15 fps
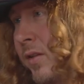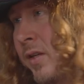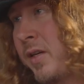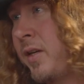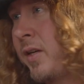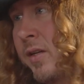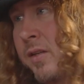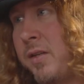
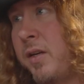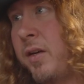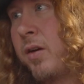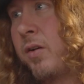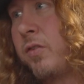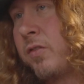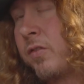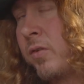kid,
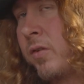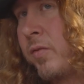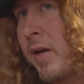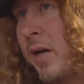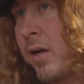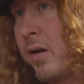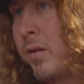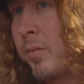just sort of
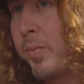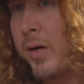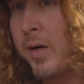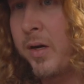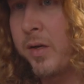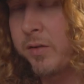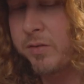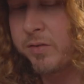out of the
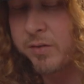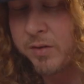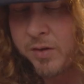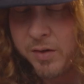box.